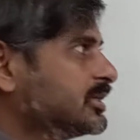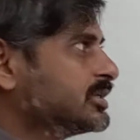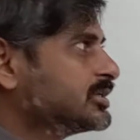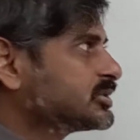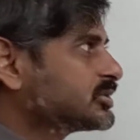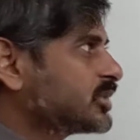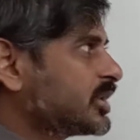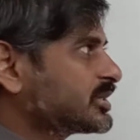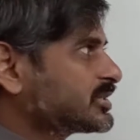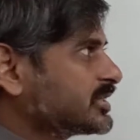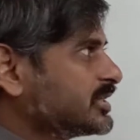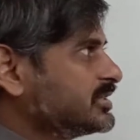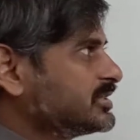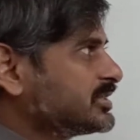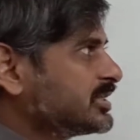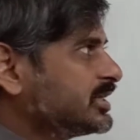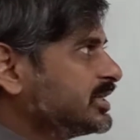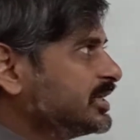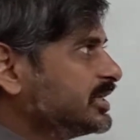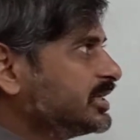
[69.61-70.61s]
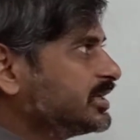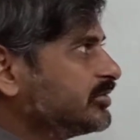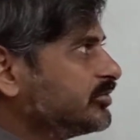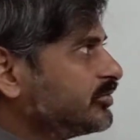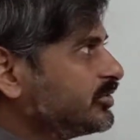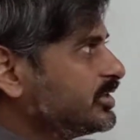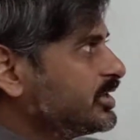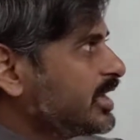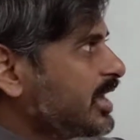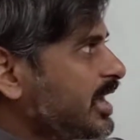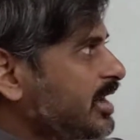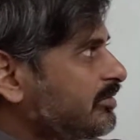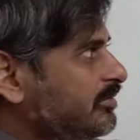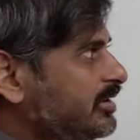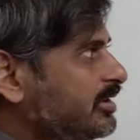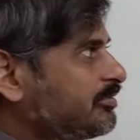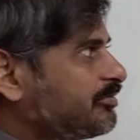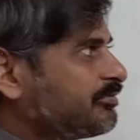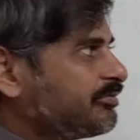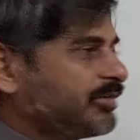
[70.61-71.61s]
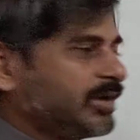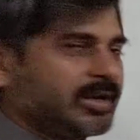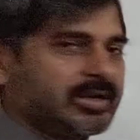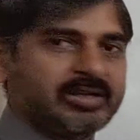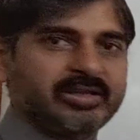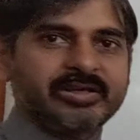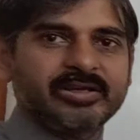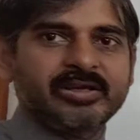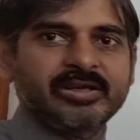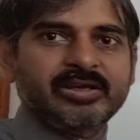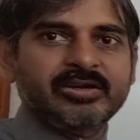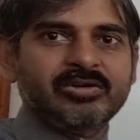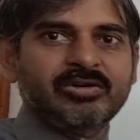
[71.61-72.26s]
So essentially we have a FET here,